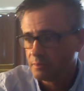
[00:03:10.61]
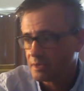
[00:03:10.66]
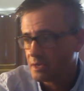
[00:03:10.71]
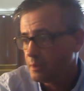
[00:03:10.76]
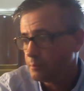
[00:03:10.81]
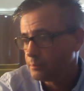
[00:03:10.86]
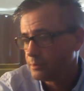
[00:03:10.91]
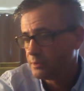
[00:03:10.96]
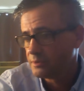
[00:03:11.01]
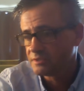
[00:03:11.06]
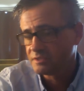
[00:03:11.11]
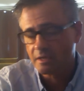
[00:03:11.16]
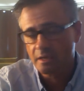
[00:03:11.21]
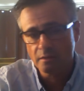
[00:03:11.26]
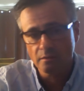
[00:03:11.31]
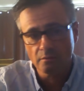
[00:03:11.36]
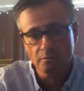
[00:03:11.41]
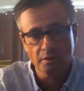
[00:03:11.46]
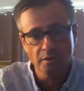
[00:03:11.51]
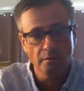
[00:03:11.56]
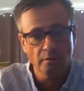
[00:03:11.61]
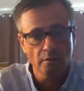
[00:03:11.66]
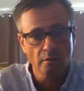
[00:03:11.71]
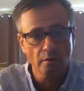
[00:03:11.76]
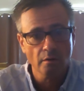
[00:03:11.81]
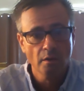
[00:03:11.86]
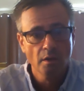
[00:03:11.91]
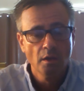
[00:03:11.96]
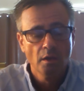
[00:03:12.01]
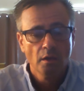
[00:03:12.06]
got put together here
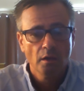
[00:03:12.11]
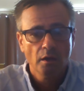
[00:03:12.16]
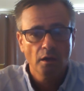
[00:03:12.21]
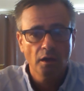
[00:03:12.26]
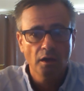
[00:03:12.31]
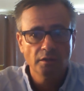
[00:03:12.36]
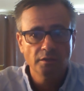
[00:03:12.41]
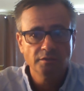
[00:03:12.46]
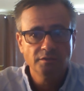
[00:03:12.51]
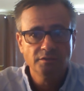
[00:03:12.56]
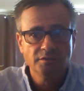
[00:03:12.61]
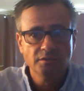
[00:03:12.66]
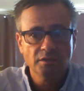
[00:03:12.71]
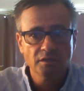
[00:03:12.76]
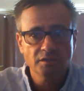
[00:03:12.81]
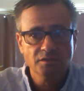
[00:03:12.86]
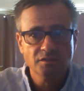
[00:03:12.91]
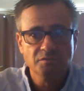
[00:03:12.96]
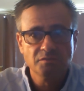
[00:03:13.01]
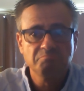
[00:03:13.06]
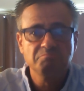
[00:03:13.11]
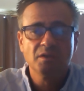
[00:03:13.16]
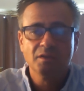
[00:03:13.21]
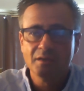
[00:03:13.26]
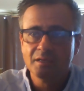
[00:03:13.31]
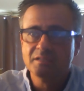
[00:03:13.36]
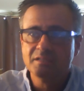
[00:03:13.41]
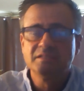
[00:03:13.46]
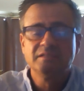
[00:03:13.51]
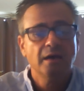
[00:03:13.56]

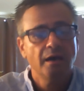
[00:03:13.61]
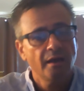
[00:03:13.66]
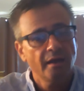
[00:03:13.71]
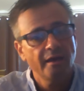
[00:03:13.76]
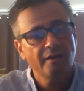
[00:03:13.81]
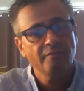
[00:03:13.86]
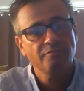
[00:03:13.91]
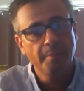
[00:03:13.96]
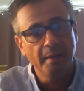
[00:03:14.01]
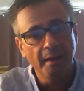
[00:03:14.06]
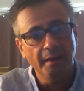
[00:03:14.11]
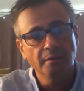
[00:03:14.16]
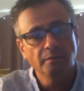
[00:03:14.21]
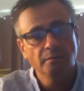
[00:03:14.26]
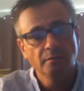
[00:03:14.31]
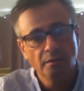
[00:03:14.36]
it's not half bad.